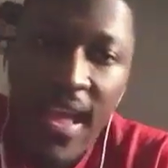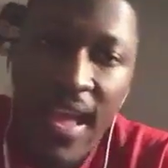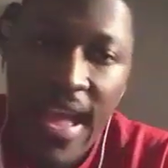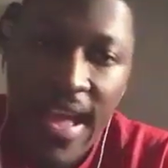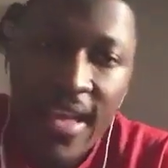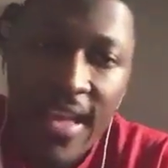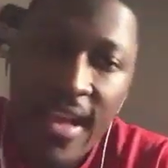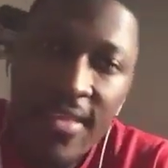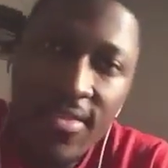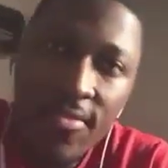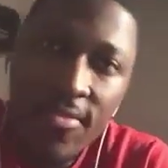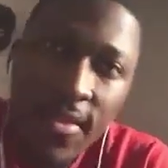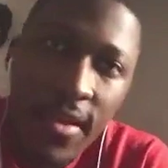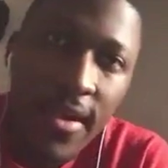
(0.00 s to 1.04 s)
at
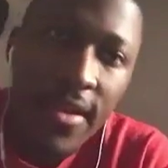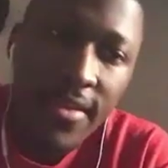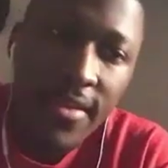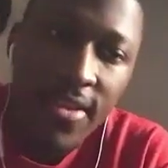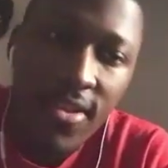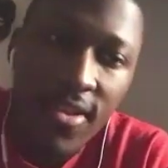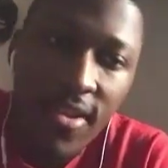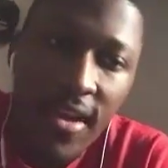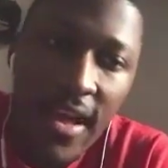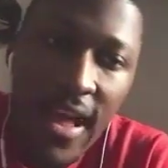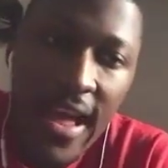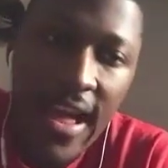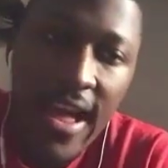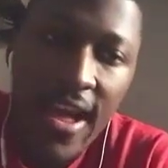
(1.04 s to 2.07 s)
Katsucon this year
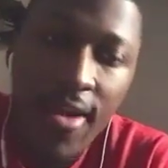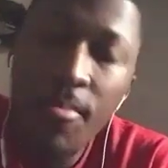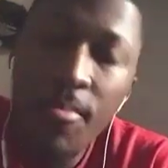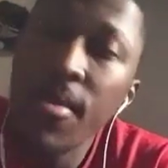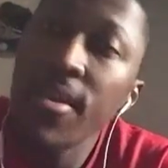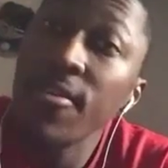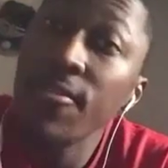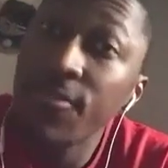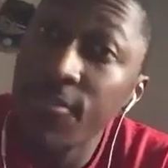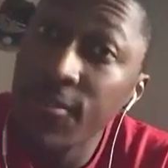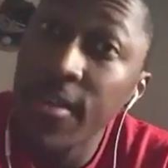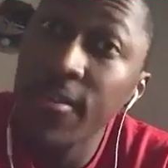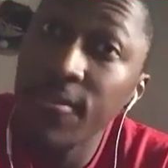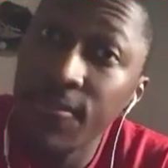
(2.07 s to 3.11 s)
how many
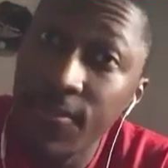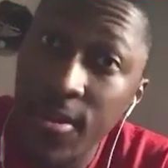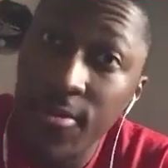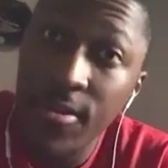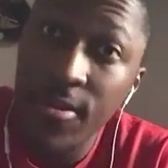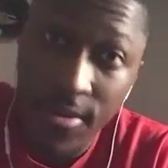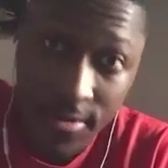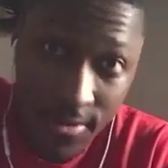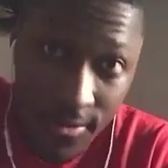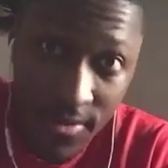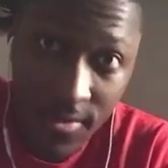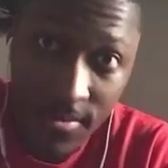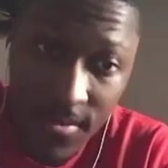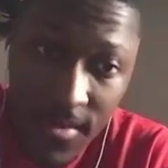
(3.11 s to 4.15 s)
freaking
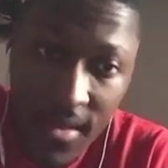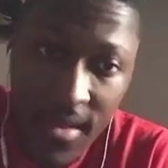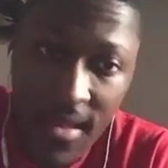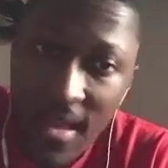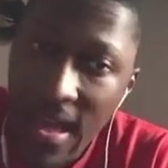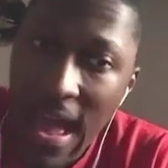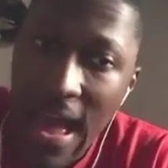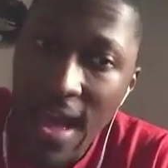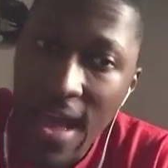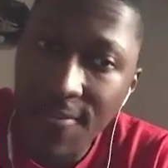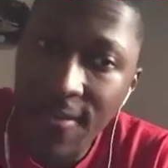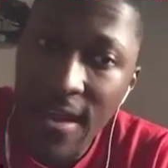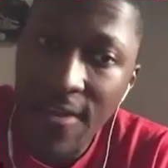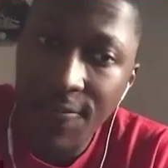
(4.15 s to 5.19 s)
photos
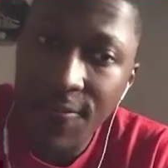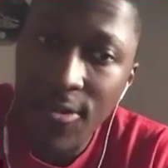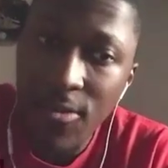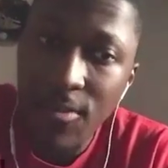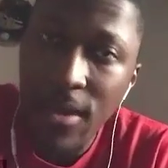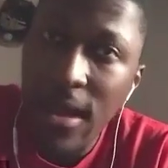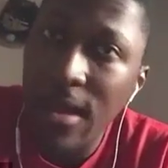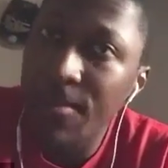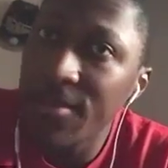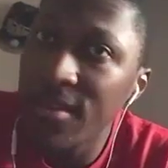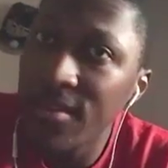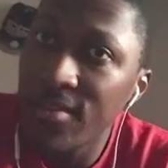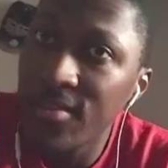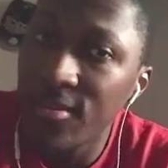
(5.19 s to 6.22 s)
I've got photobombed
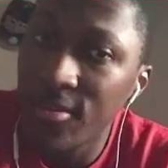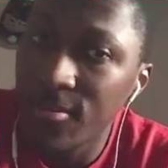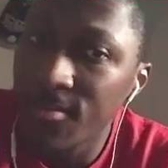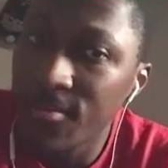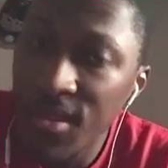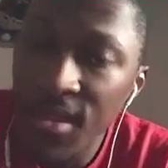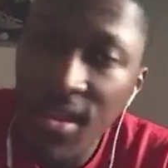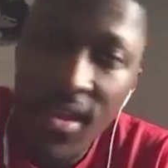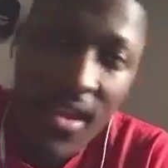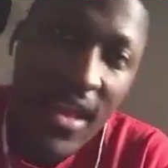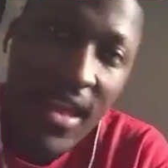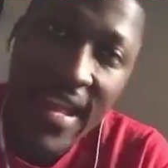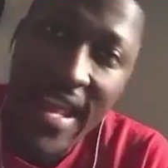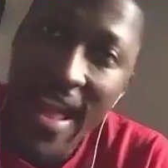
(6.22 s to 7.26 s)
into.
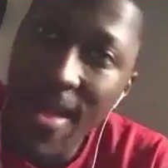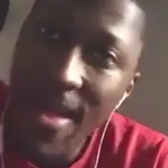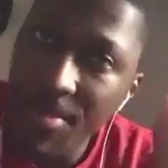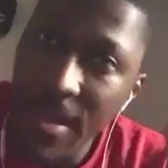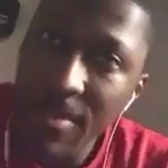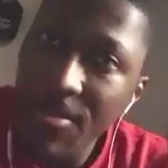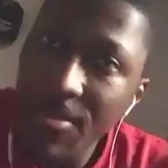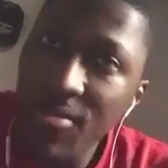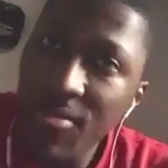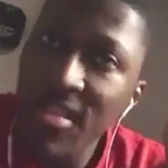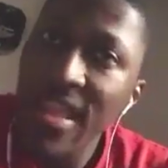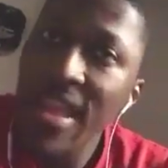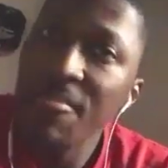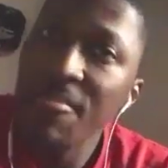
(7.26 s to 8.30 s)
And I had people
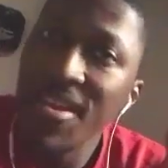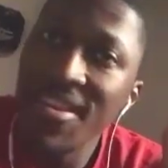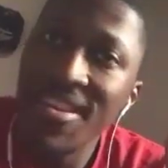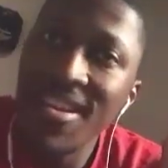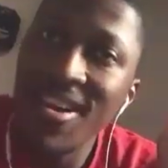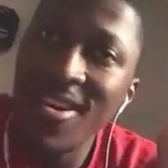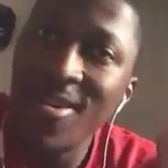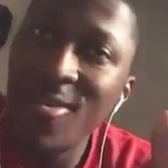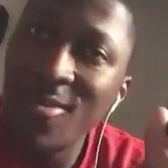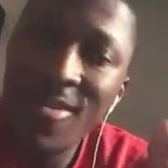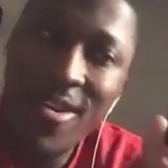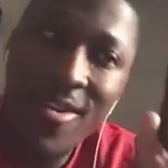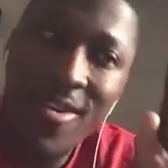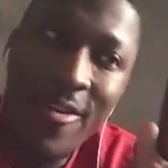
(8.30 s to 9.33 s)
let me know
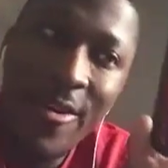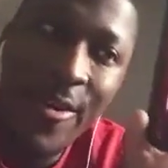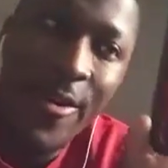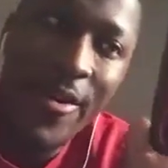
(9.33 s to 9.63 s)
on